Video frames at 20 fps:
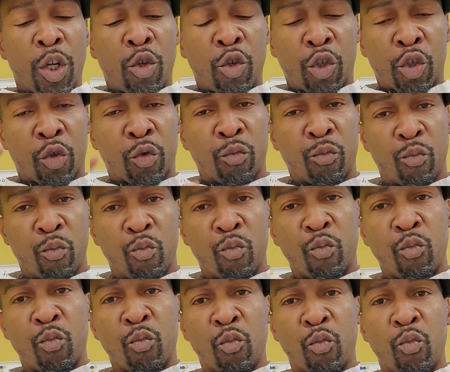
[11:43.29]

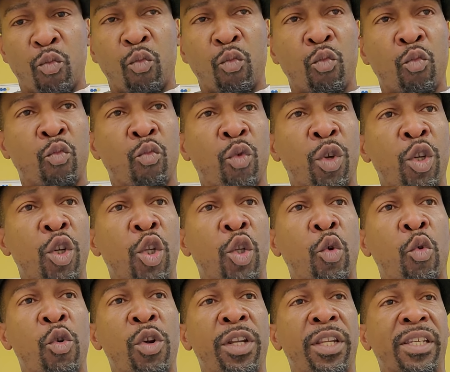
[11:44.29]
you're
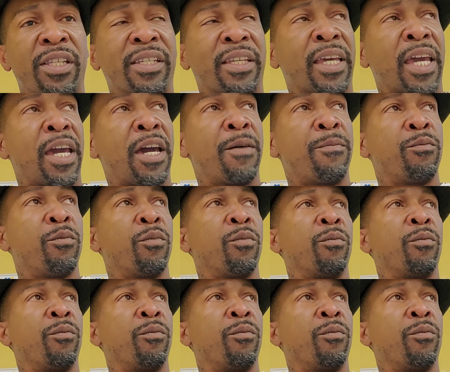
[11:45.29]
doing the scalp